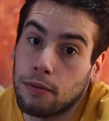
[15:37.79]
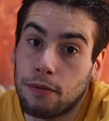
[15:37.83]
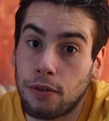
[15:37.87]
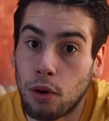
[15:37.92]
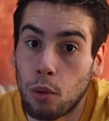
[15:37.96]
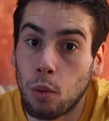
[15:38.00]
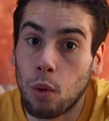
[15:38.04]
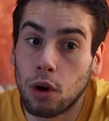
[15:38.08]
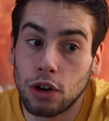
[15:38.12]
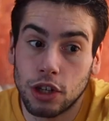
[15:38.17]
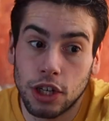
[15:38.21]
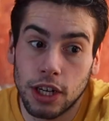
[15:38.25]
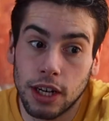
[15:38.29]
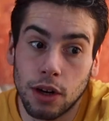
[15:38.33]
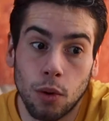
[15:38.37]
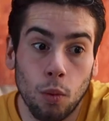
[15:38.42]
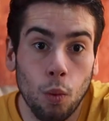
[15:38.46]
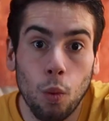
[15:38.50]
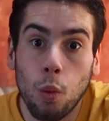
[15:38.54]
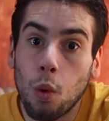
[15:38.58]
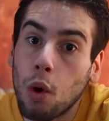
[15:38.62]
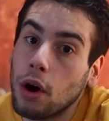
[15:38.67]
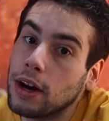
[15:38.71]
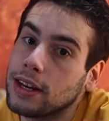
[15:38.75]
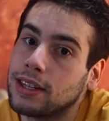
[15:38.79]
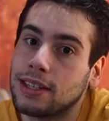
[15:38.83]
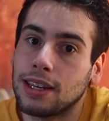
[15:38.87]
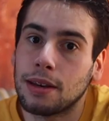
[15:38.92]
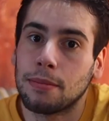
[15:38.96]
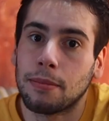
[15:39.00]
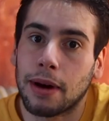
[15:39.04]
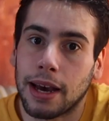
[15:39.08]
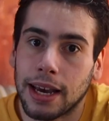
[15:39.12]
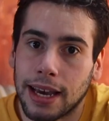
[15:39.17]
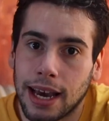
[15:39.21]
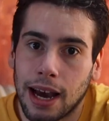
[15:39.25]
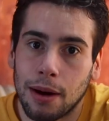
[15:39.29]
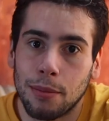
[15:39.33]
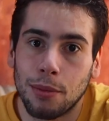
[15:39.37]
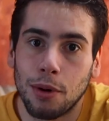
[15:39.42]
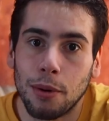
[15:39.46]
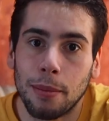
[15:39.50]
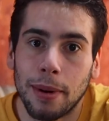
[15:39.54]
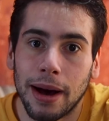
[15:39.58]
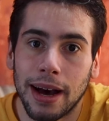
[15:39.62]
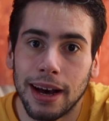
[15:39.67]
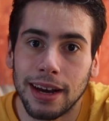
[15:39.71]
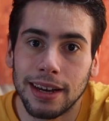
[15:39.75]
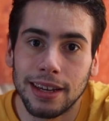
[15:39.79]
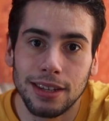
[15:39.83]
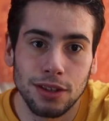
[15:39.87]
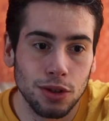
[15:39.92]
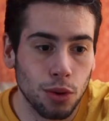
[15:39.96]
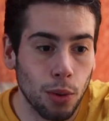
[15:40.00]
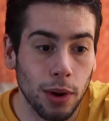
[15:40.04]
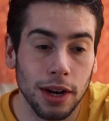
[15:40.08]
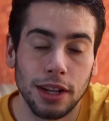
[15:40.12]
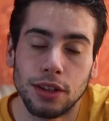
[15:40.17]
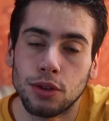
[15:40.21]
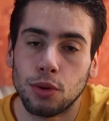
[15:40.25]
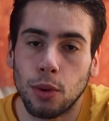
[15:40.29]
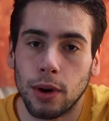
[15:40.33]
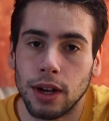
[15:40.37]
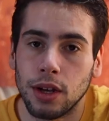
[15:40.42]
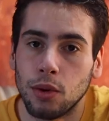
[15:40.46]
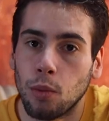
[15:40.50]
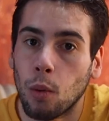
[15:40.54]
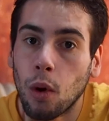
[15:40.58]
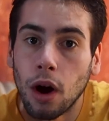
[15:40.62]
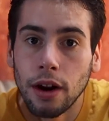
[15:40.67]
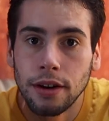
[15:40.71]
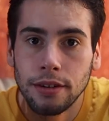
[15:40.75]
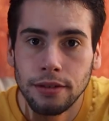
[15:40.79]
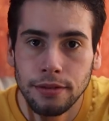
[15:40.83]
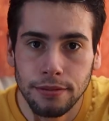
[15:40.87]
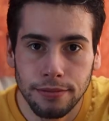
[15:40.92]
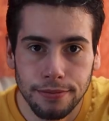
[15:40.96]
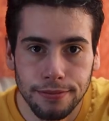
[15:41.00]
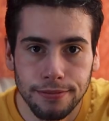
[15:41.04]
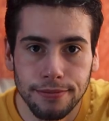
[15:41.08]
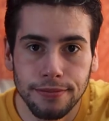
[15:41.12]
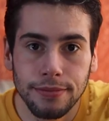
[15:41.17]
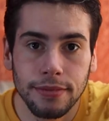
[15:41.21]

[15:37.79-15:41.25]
for watching what is in my camera bag 2021.